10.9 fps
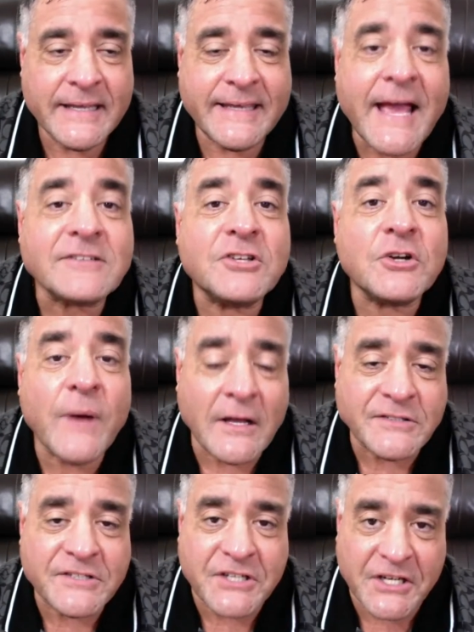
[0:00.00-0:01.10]
Guess who
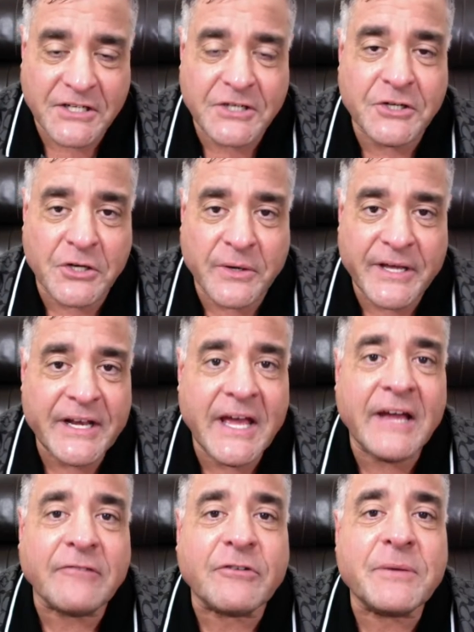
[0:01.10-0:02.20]
else is going to do it?
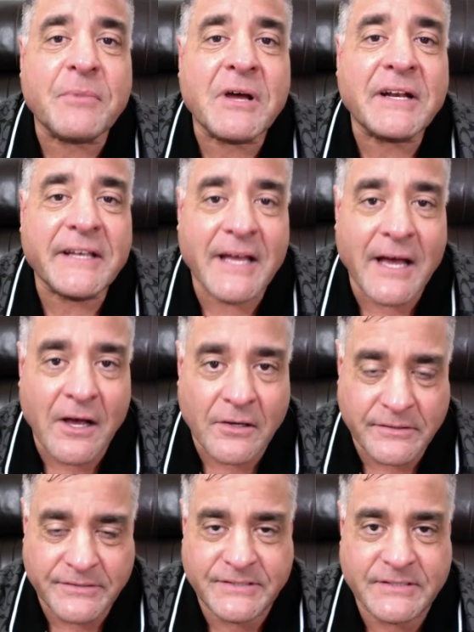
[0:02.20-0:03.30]
Everybody
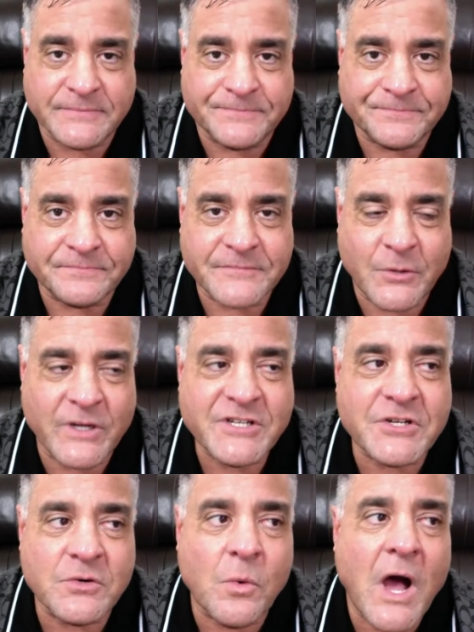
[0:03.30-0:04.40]
else. I want you
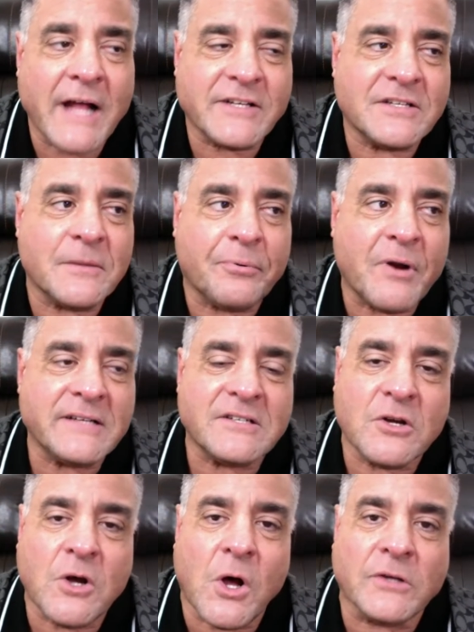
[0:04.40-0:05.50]
to watch. The price
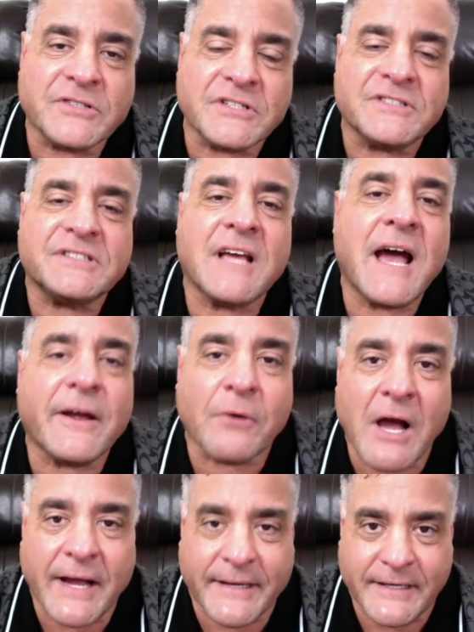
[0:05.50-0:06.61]
of gold is going to
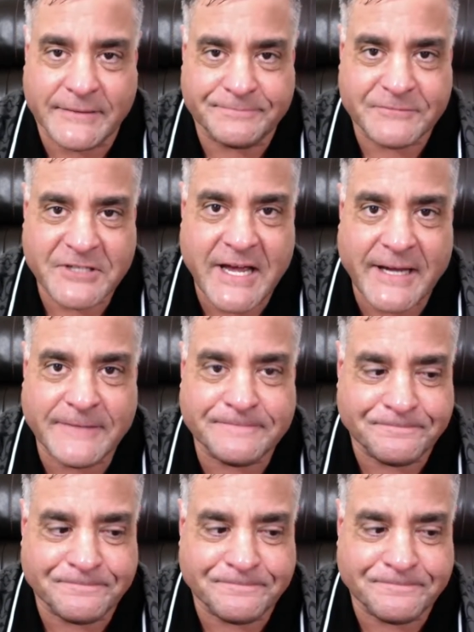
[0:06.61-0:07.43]
skyrocket. Okay.